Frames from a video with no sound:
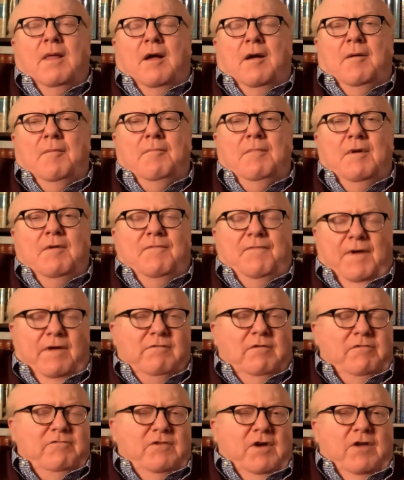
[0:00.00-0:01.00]
um,
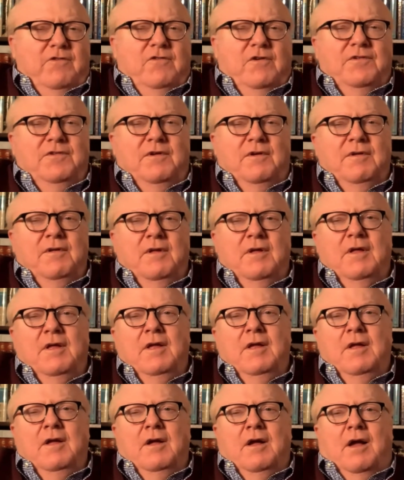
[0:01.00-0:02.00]
federal judges,
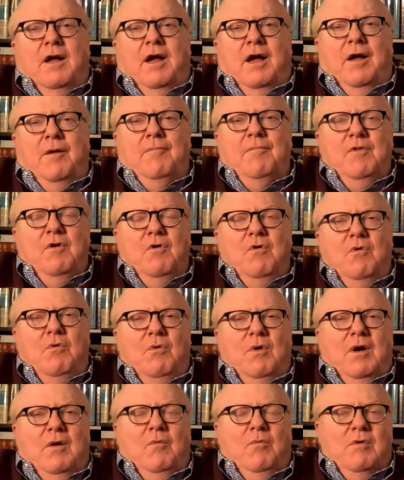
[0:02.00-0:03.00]
uh,
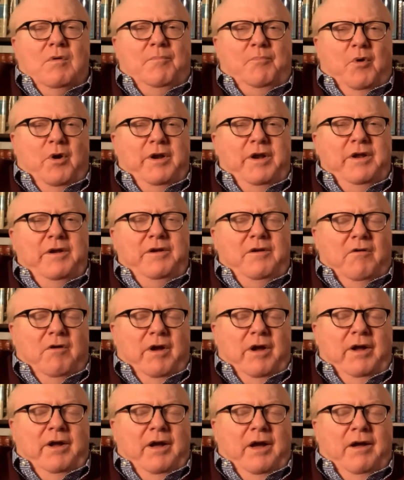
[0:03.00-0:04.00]
who uh, were appointed
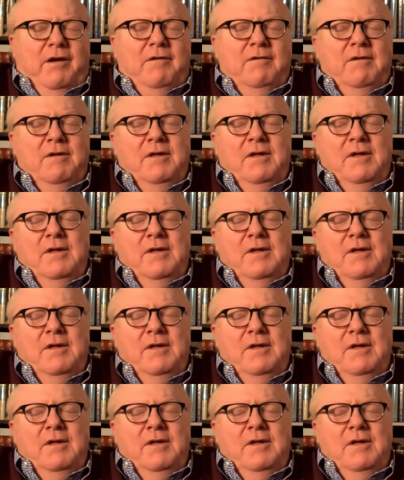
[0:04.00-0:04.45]
during uh,